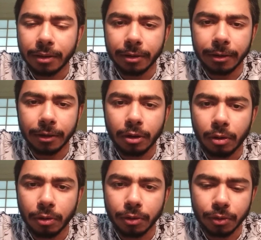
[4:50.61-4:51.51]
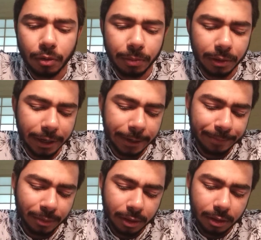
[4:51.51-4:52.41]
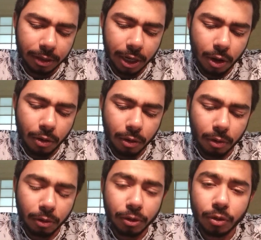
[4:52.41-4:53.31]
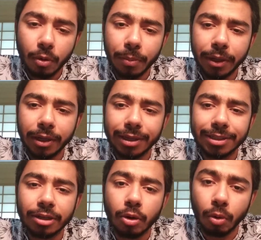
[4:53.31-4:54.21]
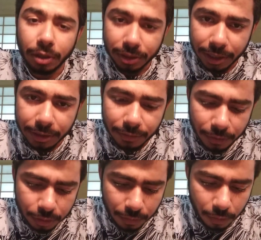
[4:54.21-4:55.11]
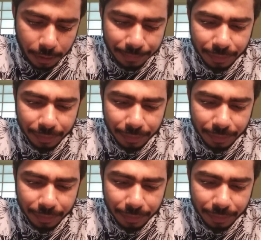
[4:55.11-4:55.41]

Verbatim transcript: uh, colonoscopy right now colonoscopy is the gold standard first of all